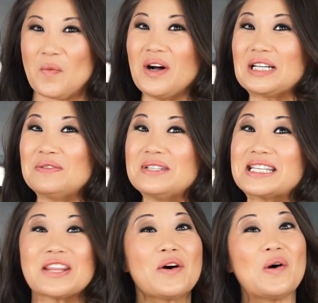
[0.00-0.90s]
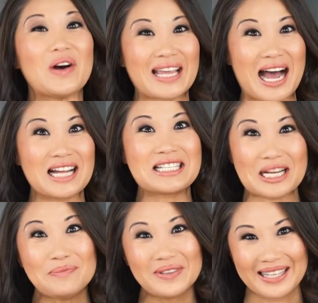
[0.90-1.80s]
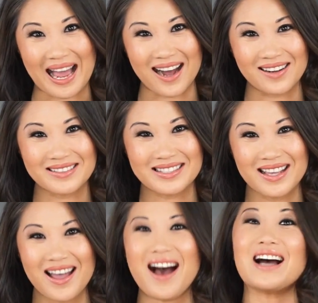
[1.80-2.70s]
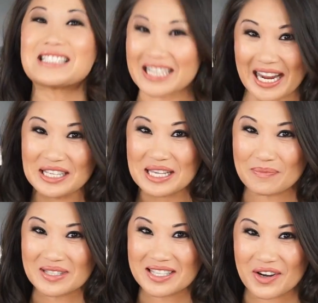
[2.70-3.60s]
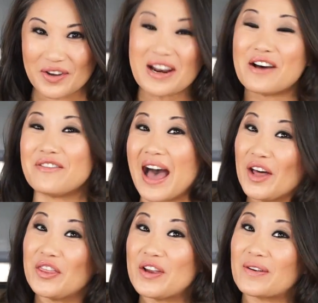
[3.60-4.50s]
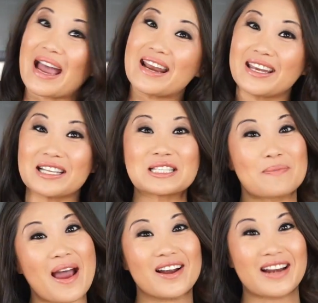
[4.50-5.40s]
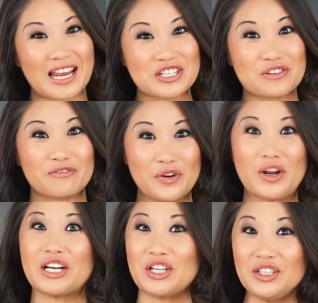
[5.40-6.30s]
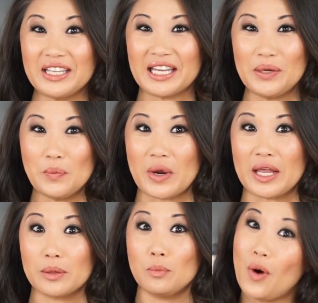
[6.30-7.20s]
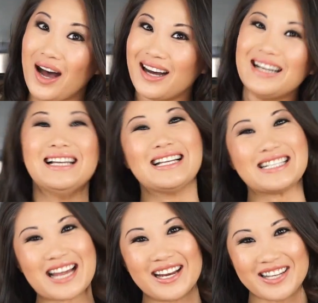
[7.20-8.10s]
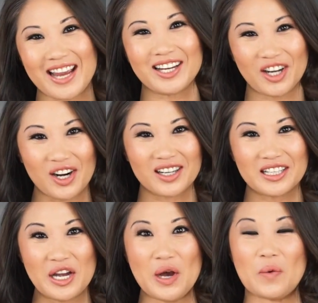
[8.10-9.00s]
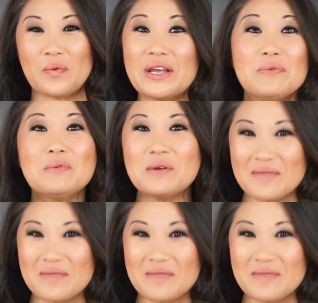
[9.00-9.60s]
Welcome to the HOIA Dumpling House. On today's episode of Healthy Organic Inspired Asian Food and Cooking with moi, Diane Yang Kirk, we will be